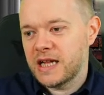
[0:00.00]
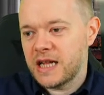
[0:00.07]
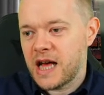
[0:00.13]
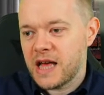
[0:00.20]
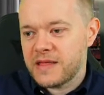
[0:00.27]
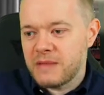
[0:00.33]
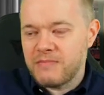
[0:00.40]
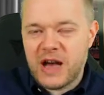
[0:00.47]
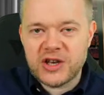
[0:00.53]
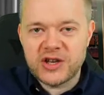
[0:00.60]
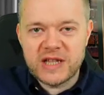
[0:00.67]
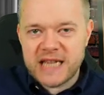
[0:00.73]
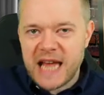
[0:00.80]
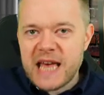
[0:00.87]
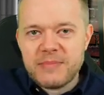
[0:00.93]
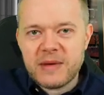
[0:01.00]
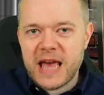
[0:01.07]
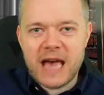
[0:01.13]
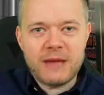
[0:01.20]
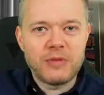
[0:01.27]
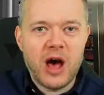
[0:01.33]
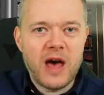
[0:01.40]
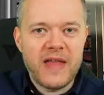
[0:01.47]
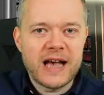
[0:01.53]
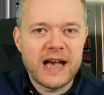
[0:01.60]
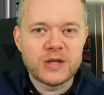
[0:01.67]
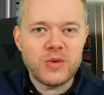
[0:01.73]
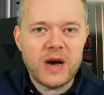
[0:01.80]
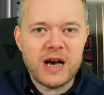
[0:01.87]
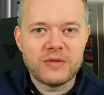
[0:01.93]
I think Match of the Day became like that
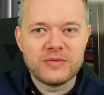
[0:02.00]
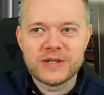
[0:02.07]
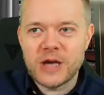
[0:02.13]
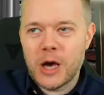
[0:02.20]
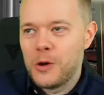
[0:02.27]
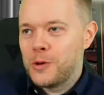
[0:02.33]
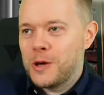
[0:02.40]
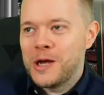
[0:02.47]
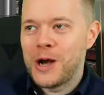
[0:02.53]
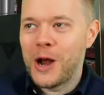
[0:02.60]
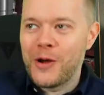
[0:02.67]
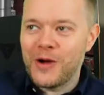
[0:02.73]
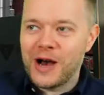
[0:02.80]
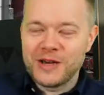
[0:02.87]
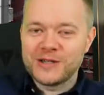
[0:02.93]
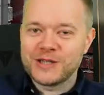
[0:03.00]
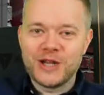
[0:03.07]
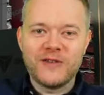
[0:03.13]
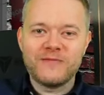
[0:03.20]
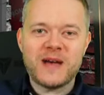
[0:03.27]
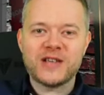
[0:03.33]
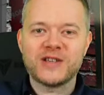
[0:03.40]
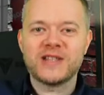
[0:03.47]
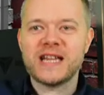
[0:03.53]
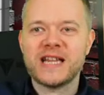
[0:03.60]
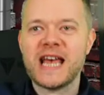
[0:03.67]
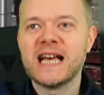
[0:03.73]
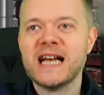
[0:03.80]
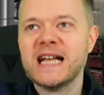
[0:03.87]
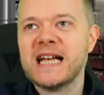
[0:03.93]
as well. So you know, I used to love Match of the
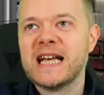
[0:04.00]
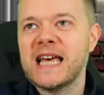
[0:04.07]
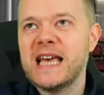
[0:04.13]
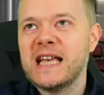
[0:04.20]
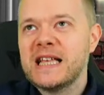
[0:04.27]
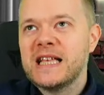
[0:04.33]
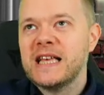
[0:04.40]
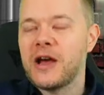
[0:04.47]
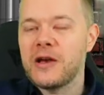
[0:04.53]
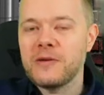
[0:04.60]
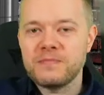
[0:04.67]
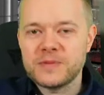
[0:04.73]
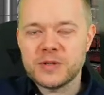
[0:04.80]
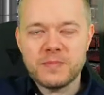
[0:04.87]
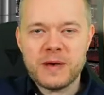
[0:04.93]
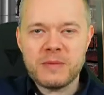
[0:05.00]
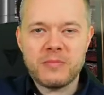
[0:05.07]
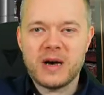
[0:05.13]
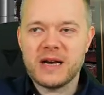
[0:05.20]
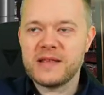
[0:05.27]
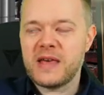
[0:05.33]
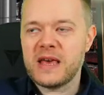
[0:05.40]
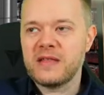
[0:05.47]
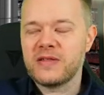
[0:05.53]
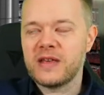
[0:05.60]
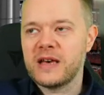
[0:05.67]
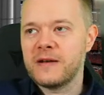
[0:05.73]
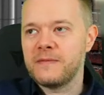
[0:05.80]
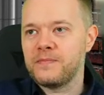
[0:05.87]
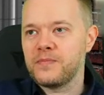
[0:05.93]
Day. It, you know, some people might think
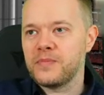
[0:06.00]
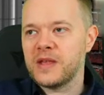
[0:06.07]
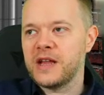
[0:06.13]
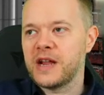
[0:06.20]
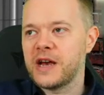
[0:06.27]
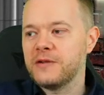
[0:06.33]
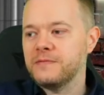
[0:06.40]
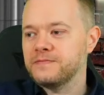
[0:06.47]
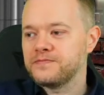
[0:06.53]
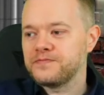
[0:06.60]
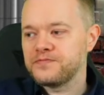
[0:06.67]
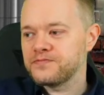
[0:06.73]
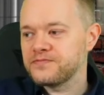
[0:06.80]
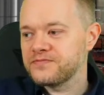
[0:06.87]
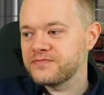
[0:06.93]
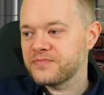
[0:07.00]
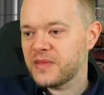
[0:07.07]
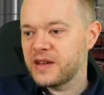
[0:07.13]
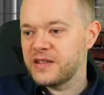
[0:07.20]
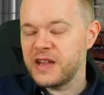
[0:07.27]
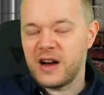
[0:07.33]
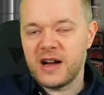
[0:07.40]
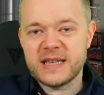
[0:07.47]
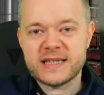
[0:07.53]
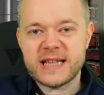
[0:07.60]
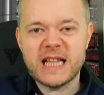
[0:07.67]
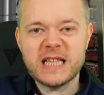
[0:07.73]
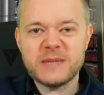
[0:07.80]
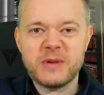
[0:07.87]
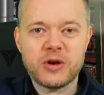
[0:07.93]
that you know, the United
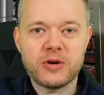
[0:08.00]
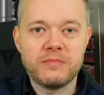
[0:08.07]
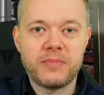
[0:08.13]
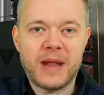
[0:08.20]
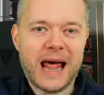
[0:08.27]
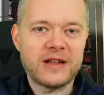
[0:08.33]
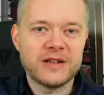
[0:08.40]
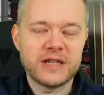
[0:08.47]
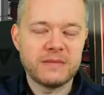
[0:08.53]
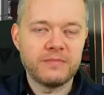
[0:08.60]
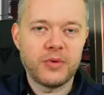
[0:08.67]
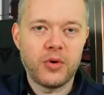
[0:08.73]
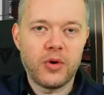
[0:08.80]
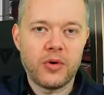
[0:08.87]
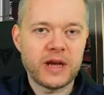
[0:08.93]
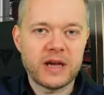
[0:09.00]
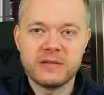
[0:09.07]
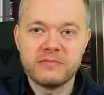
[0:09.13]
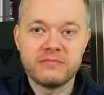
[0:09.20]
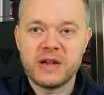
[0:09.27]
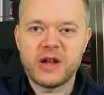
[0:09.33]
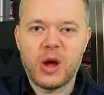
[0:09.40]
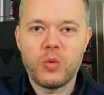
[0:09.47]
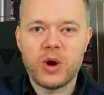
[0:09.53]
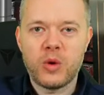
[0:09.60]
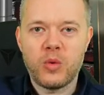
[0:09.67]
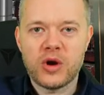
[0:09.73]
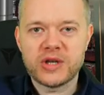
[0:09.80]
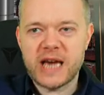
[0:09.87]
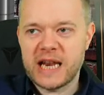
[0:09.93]
stands become bland and boring and, and don't want to
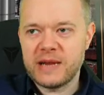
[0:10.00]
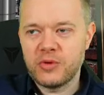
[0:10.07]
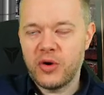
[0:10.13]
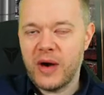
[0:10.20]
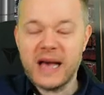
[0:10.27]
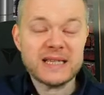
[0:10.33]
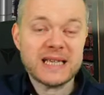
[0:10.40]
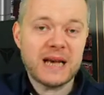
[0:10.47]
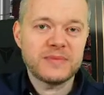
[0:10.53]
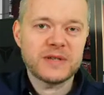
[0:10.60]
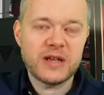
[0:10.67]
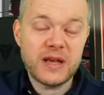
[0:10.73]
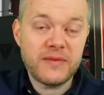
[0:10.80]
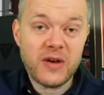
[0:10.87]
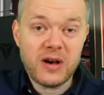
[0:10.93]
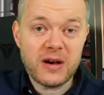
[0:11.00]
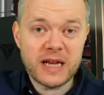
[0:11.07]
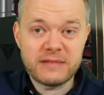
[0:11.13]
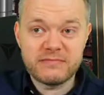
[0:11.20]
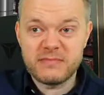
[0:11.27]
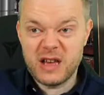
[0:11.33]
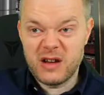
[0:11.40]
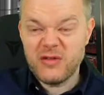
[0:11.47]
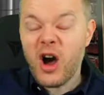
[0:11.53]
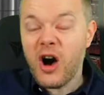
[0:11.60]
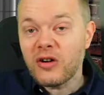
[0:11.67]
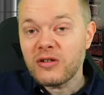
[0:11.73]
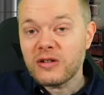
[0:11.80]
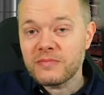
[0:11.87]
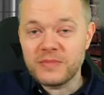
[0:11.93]
watch it anymore. That's absolutely fine. You're
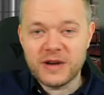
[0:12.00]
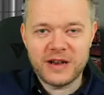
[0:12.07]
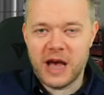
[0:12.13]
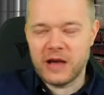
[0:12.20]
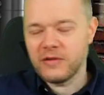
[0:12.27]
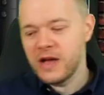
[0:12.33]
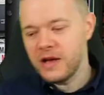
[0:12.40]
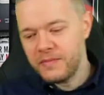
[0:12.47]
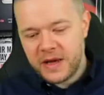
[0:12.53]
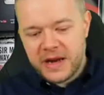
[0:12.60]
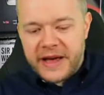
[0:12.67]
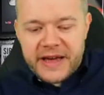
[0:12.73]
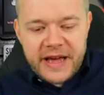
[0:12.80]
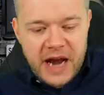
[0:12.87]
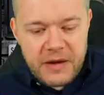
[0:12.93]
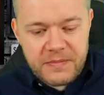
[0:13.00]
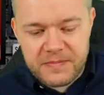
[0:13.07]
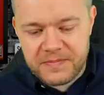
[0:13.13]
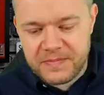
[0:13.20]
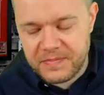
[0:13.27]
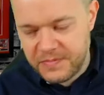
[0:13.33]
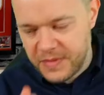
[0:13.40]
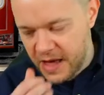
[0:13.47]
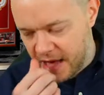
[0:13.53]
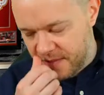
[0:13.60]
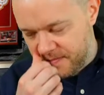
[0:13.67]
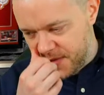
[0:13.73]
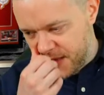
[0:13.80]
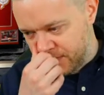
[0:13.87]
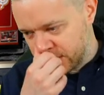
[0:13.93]
wrong, but no, but no, you know, uh,
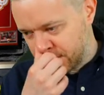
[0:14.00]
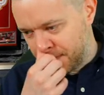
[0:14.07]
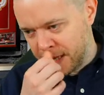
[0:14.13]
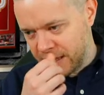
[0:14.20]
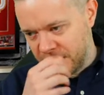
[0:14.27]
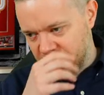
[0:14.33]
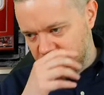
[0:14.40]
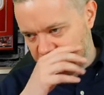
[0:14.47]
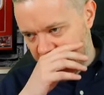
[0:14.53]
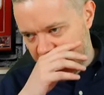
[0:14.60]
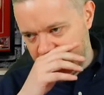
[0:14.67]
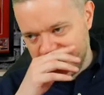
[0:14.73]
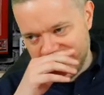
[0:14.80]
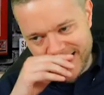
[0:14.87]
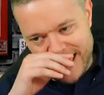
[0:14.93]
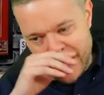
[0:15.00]
people's opinions change and